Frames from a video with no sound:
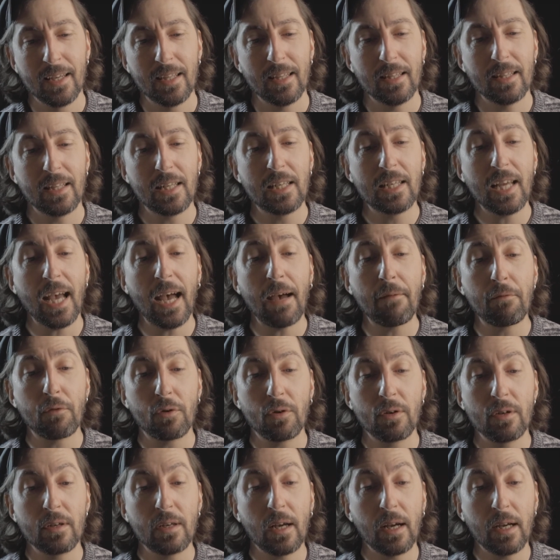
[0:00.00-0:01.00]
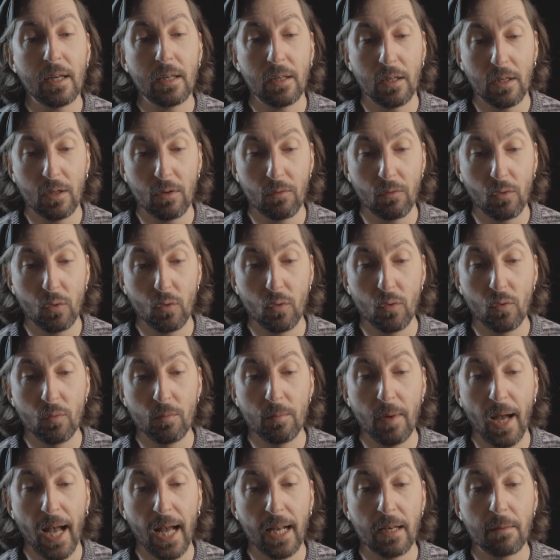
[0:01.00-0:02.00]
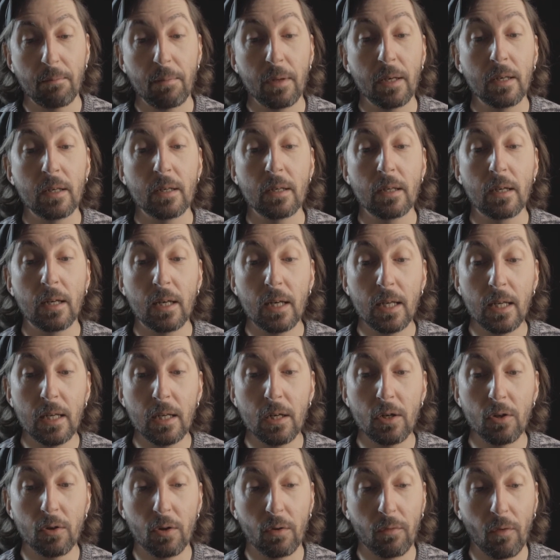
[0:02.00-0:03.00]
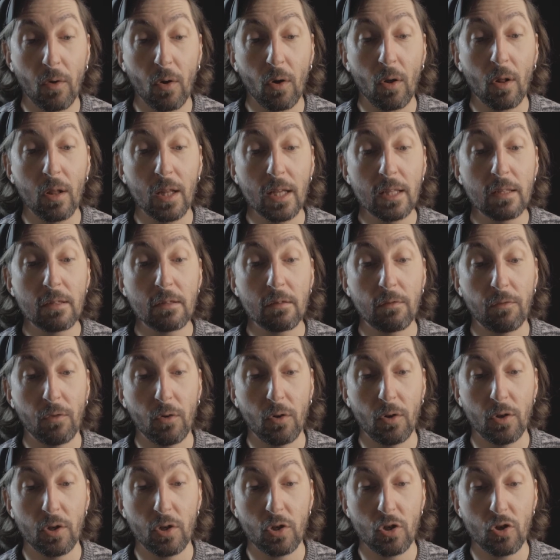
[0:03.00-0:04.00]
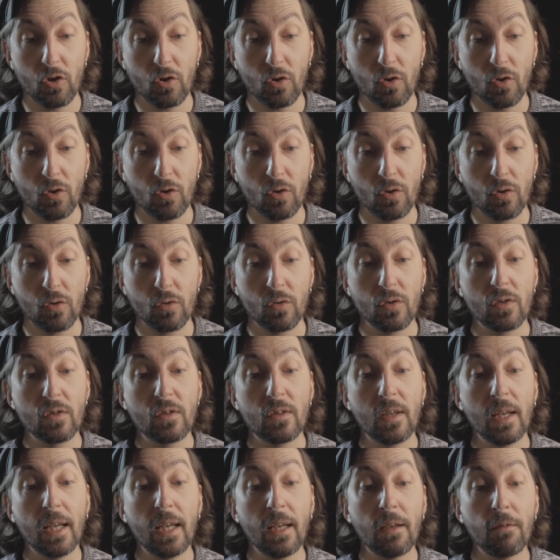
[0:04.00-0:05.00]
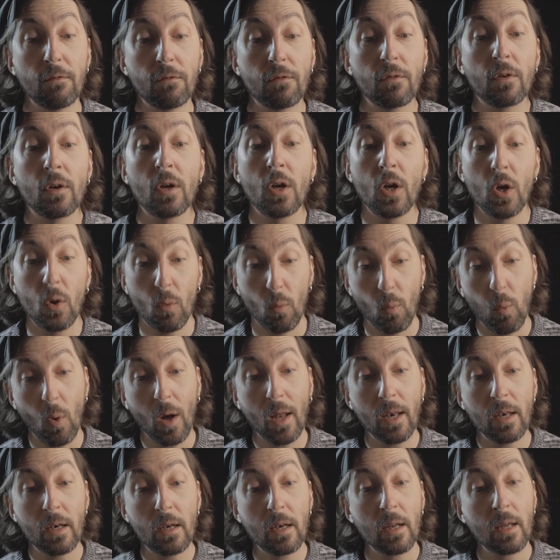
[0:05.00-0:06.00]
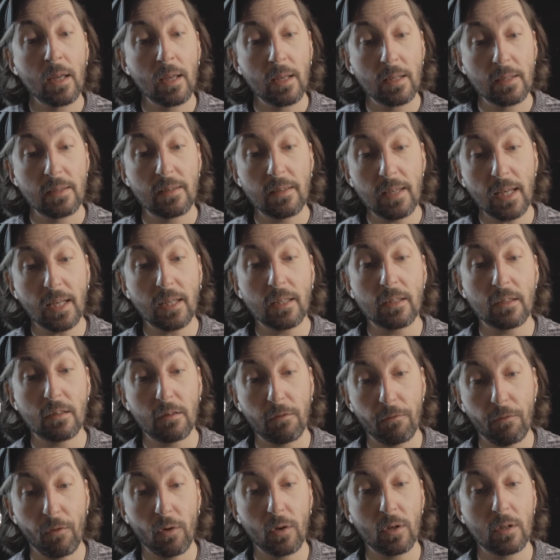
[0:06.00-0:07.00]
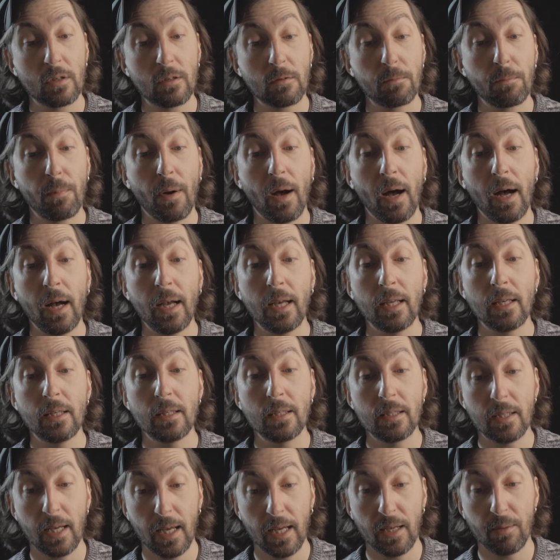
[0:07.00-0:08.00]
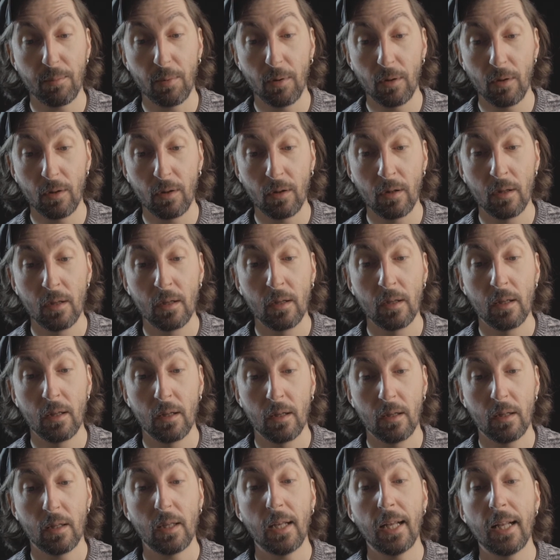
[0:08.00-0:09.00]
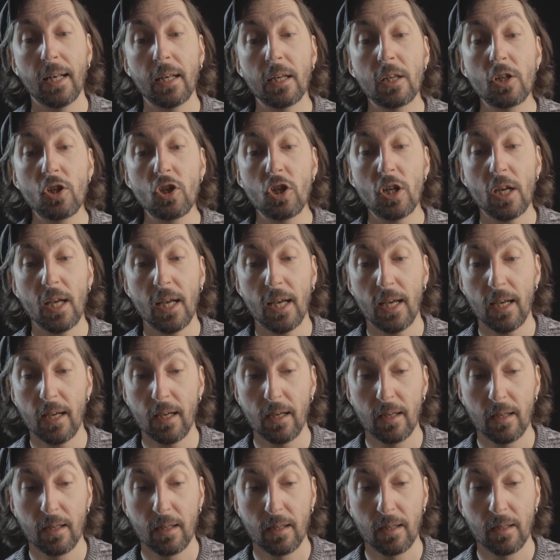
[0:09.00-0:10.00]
The tavern dining room had been cleared of all its furniture, save one 6-foot pine table and a chair.